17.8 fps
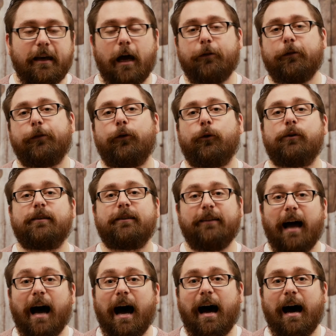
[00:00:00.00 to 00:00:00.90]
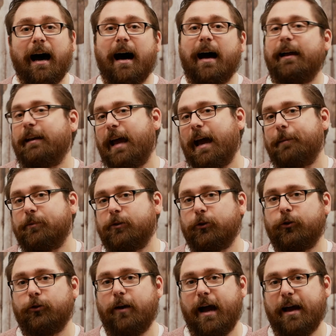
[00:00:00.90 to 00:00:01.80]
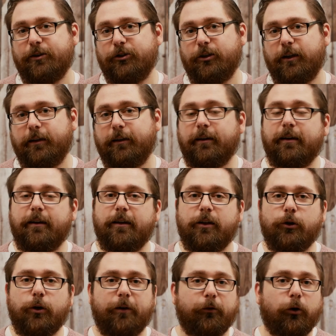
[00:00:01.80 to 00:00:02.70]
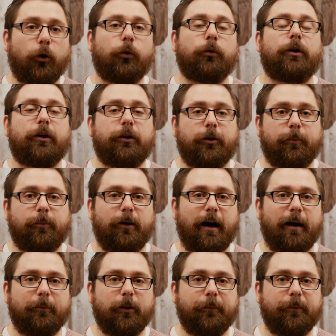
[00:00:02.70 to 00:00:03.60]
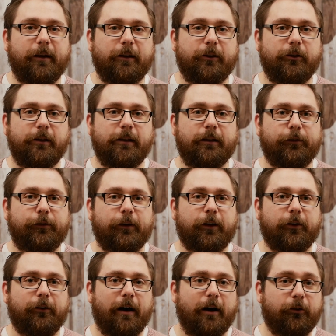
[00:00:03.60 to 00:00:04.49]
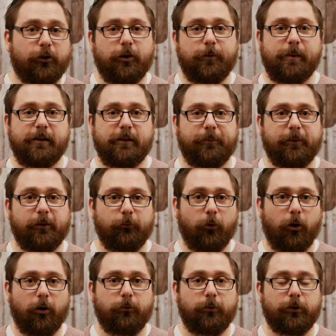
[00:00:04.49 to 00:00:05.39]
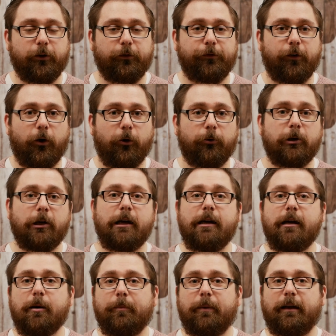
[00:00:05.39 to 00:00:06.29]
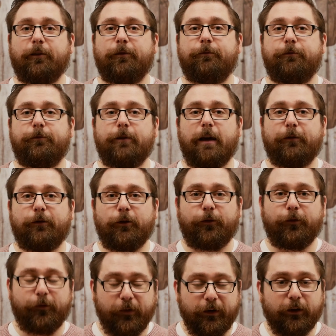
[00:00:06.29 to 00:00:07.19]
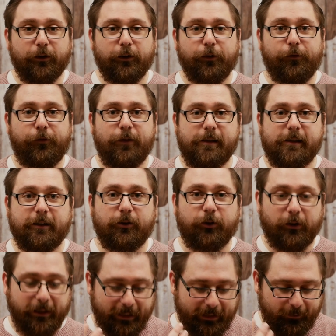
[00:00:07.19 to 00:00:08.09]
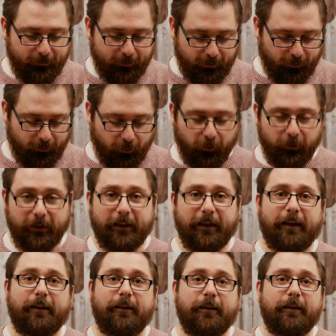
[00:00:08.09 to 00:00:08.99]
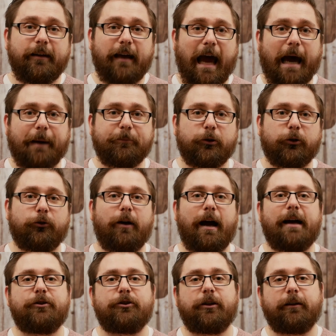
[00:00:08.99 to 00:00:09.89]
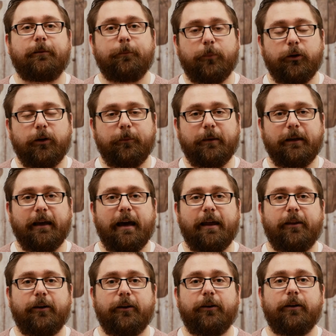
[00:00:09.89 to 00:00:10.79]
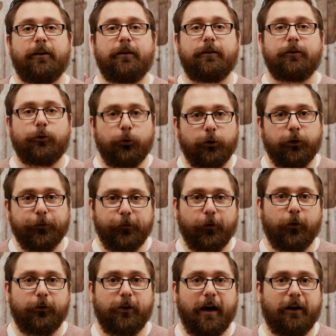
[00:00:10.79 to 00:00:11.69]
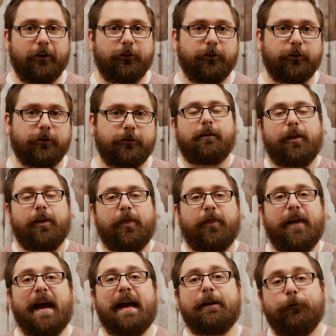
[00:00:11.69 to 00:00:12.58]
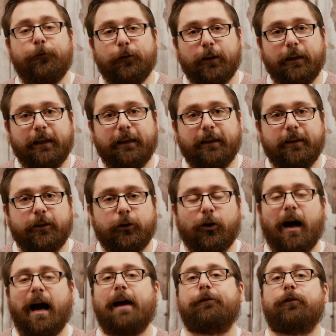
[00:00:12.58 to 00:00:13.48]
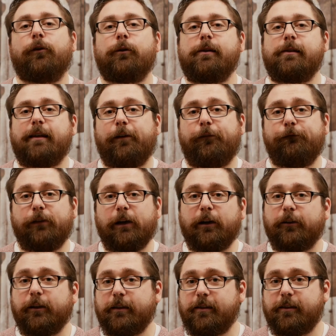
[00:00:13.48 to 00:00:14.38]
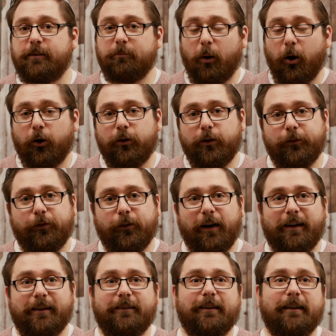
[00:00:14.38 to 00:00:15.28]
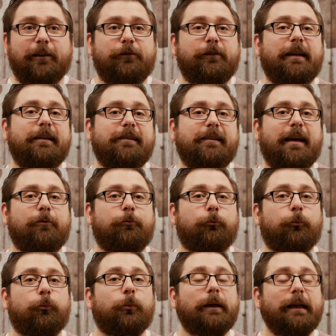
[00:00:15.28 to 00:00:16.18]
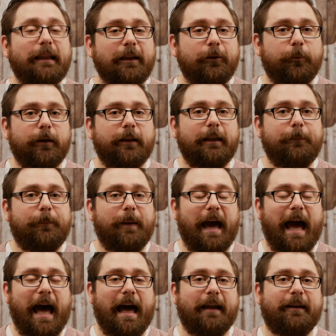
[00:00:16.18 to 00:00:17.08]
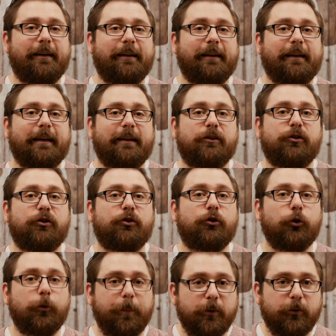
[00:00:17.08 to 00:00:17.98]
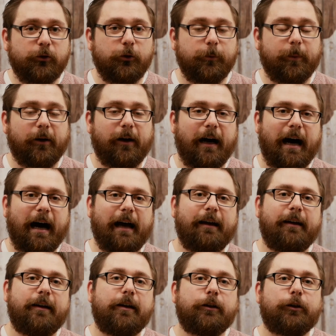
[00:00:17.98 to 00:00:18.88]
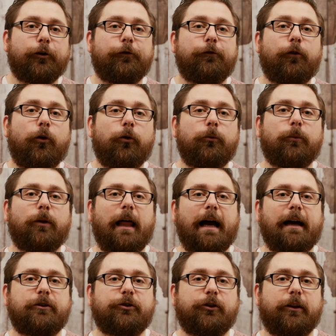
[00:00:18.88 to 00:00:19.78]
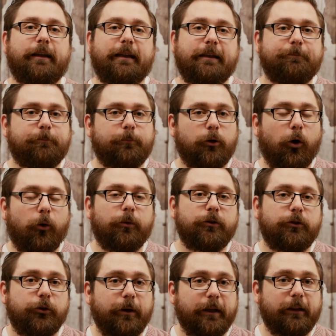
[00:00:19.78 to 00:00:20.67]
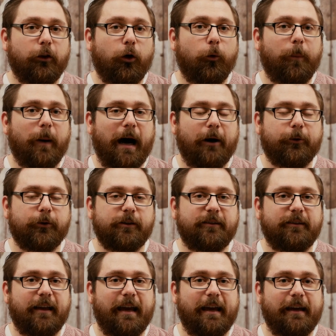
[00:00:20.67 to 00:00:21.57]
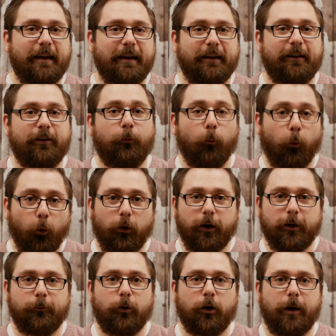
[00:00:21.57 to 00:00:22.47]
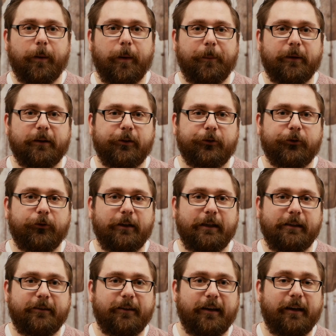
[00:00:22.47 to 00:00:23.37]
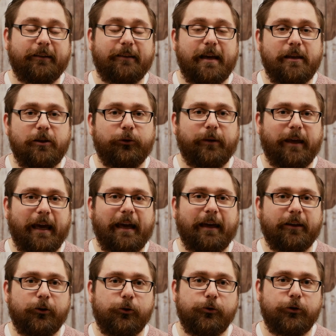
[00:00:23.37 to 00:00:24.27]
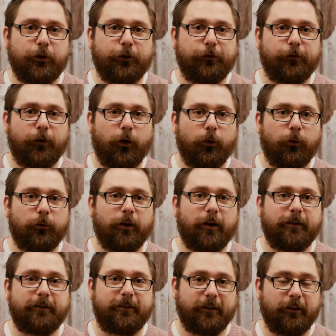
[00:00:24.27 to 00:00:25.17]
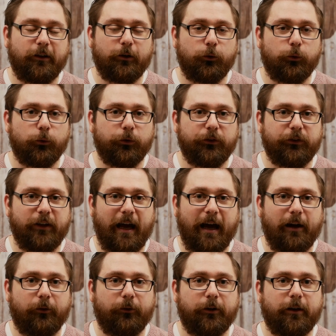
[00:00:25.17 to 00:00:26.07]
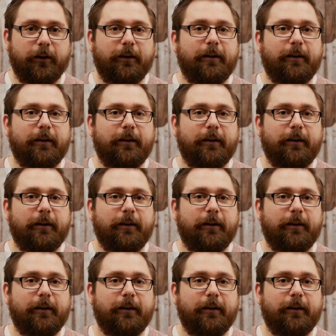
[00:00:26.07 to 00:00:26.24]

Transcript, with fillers: Now, if your phone is not hot and apps are crashing, you have a whole nother problem that you need to figure out. Could be something wrong with your phone. But if, if you feel the physical heat when you're holding it, apps are crashing, put them together, cool your phone down. Thankfully, your iPhone is a fairly smart device, and if things get really, really bad and it gets super, super hot, your phone will actually go into a low power state and then a warning will come up on the screen saying that you can't use your phone until it cools down.